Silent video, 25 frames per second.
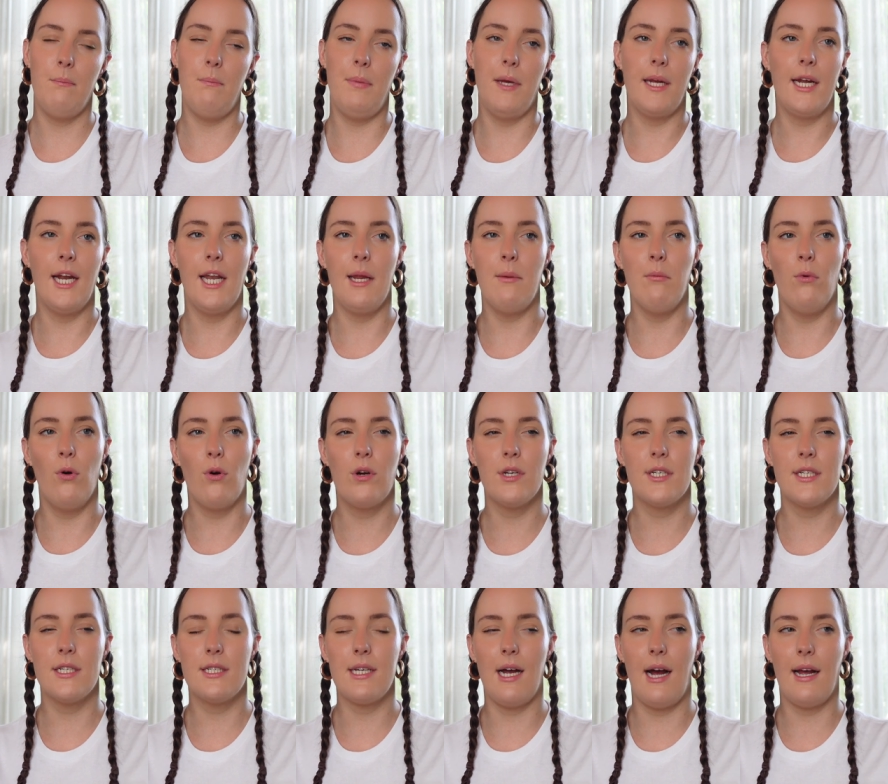big anymore
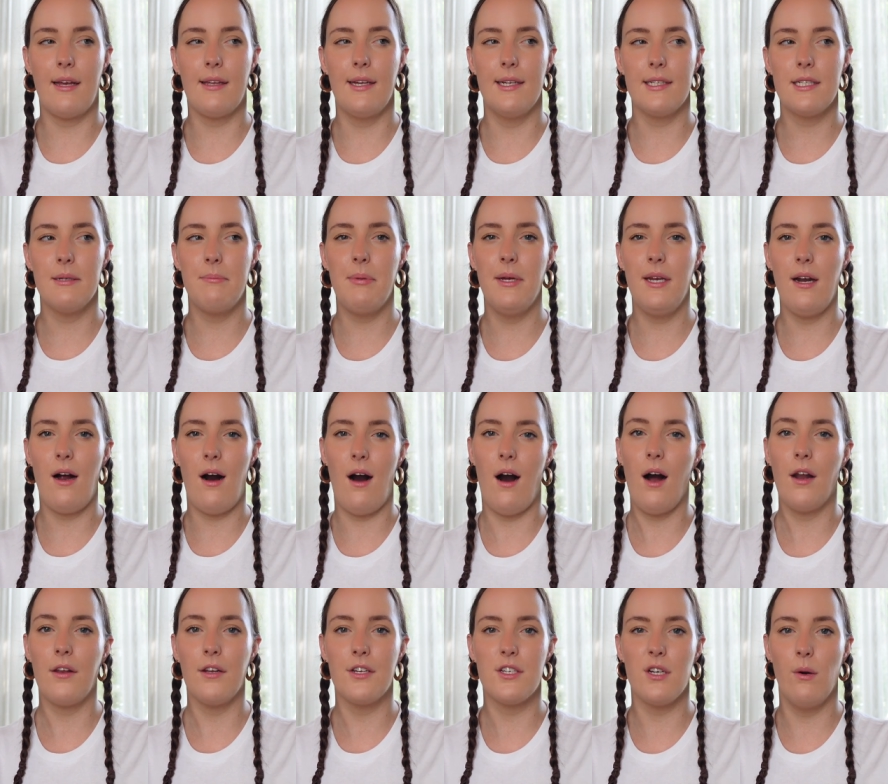because it's, I guess, a bit
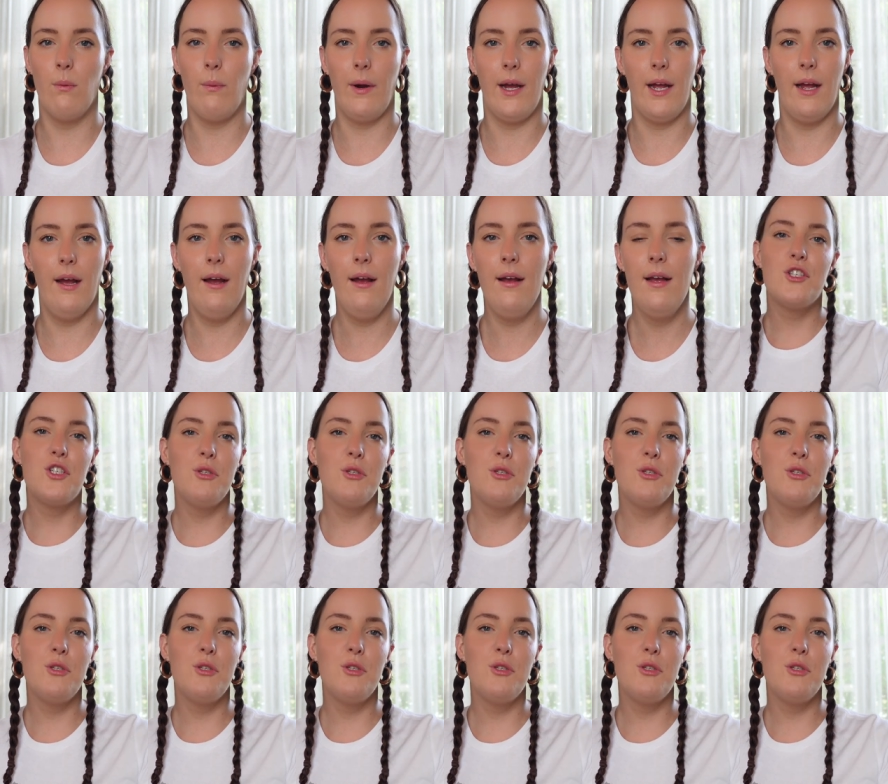harder to wear.